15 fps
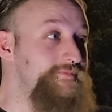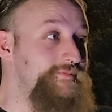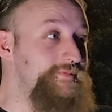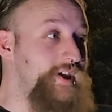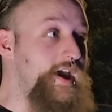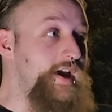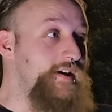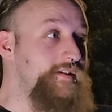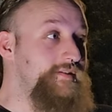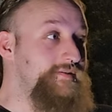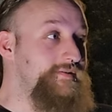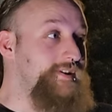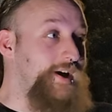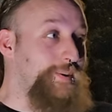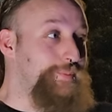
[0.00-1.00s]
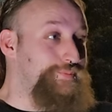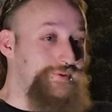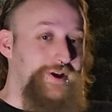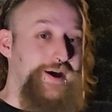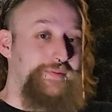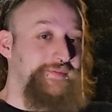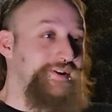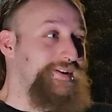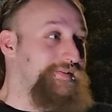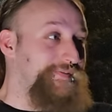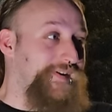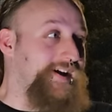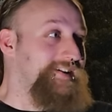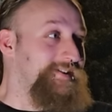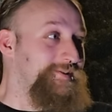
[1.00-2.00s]
yeah, I'm, I'm going to
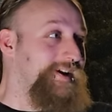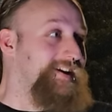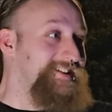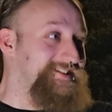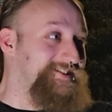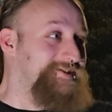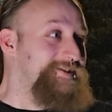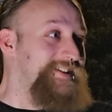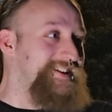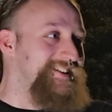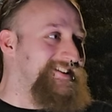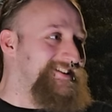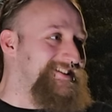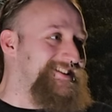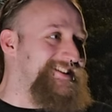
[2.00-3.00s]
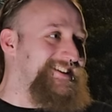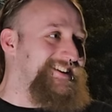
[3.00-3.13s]
find a way to do this.